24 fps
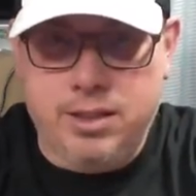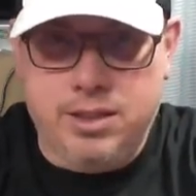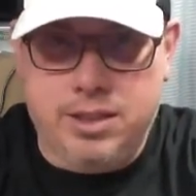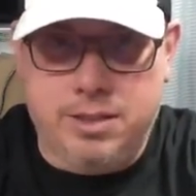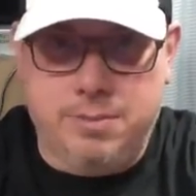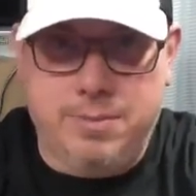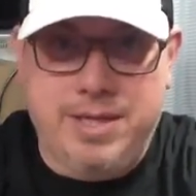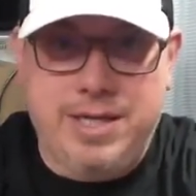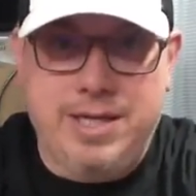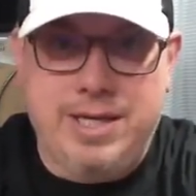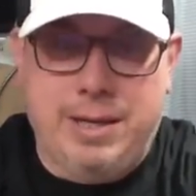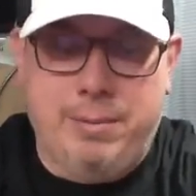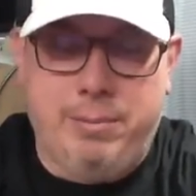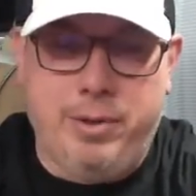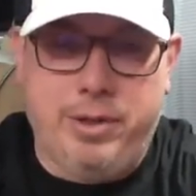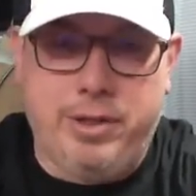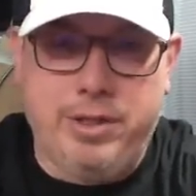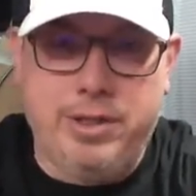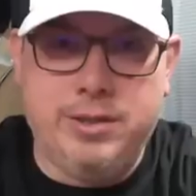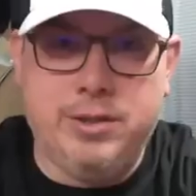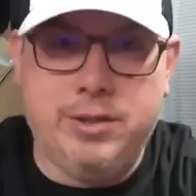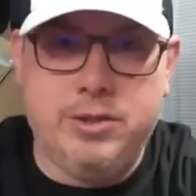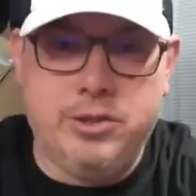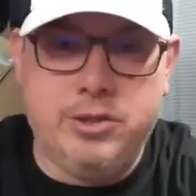To me, I
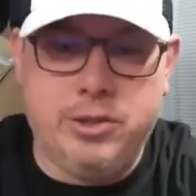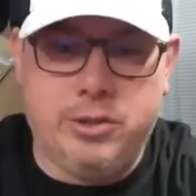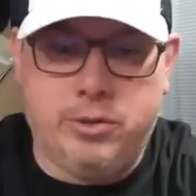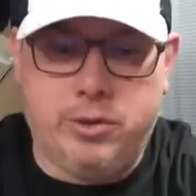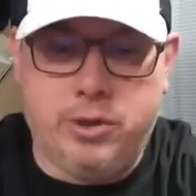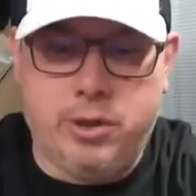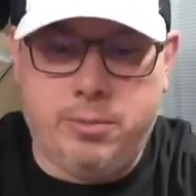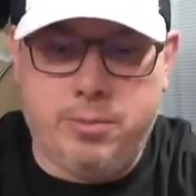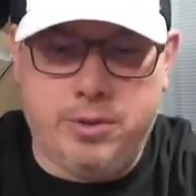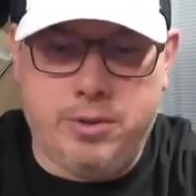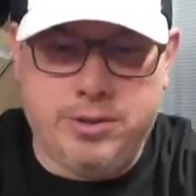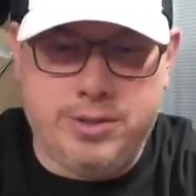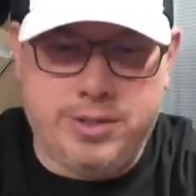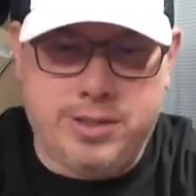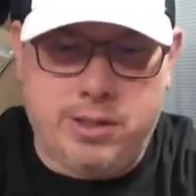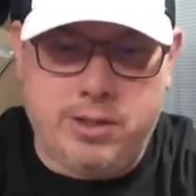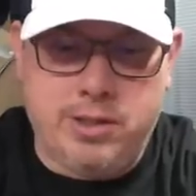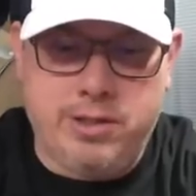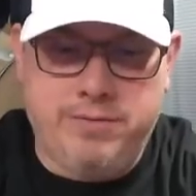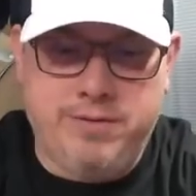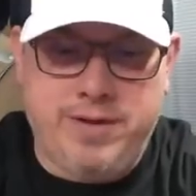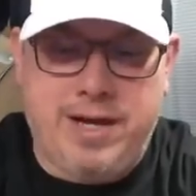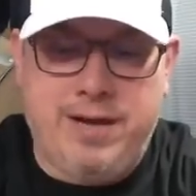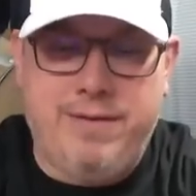put in the general numbers,
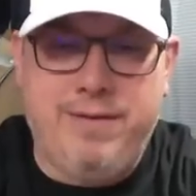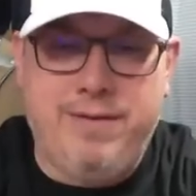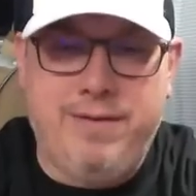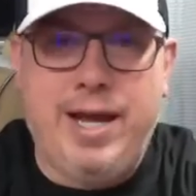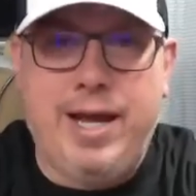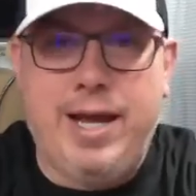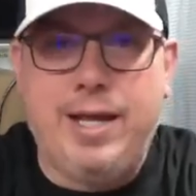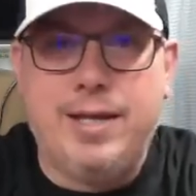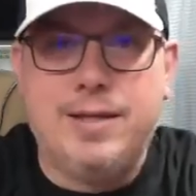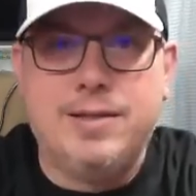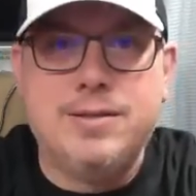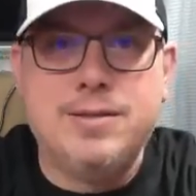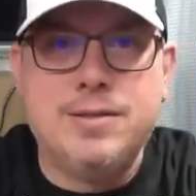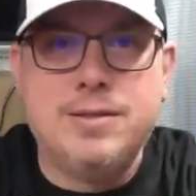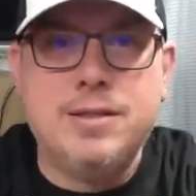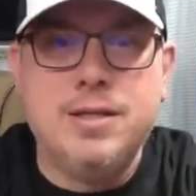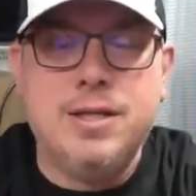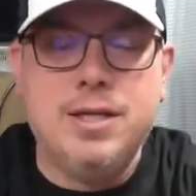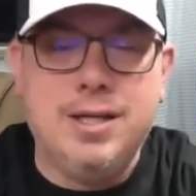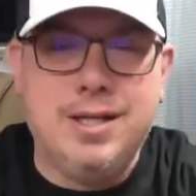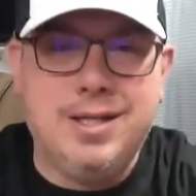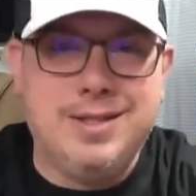35 hats.